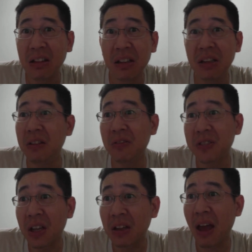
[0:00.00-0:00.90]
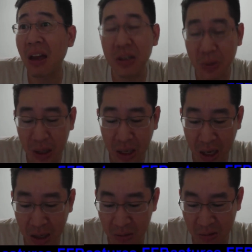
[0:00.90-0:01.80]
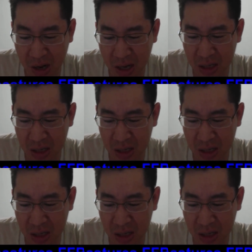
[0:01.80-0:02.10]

Eve's attack is 198. What?